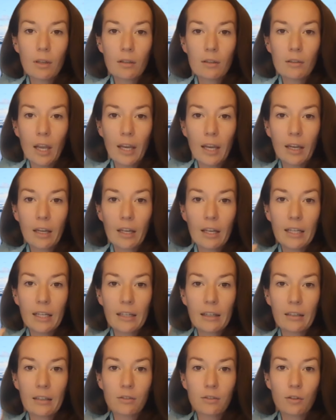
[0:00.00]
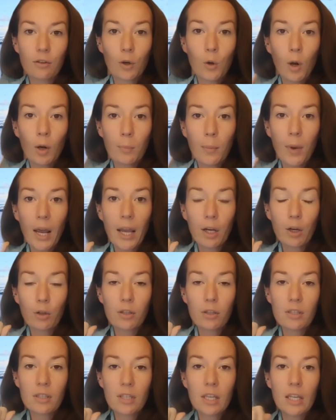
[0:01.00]
like a little sort of quad bike
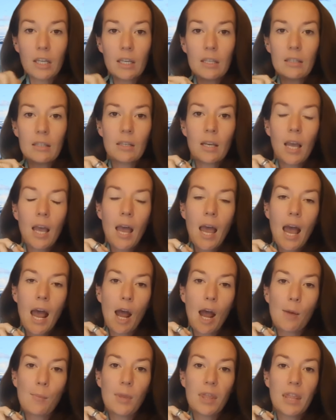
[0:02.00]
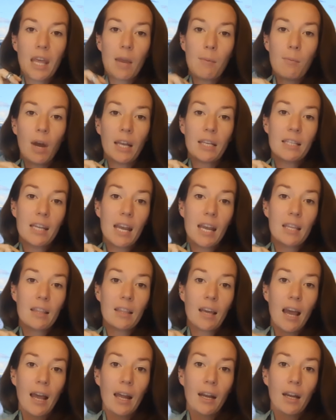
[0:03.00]
on skis. They might take
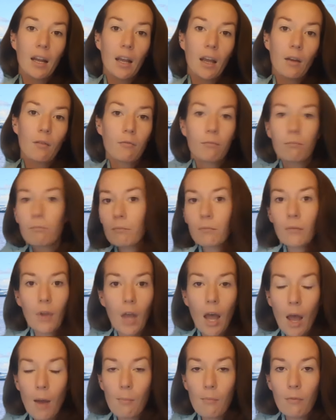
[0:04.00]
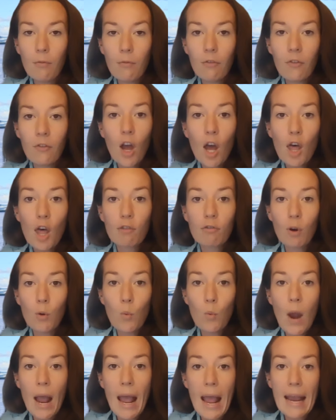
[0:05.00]
that further
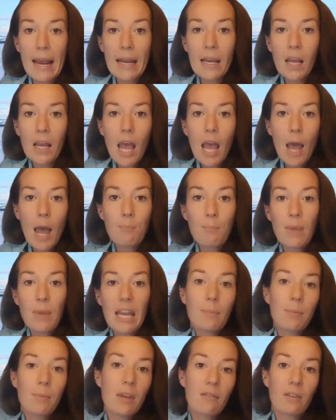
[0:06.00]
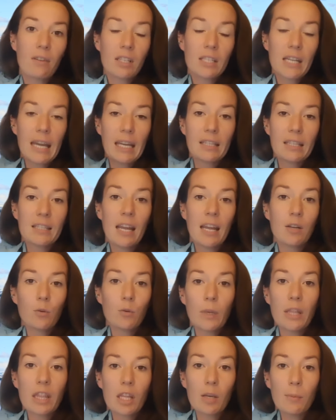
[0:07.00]
away and maybe even take a tent
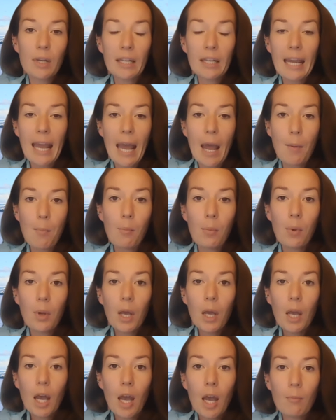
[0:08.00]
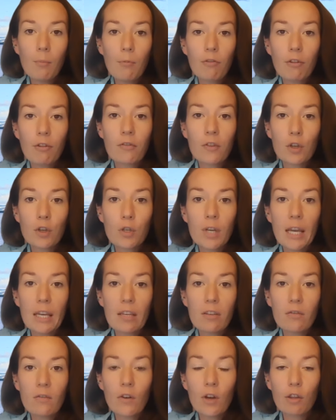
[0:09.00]
with them and camp for a few
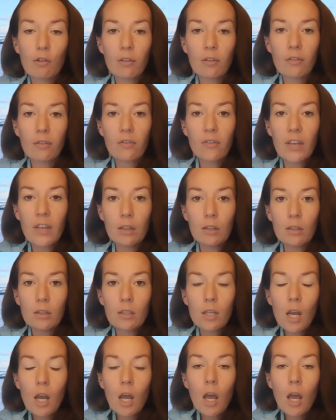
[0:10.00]
days further afield.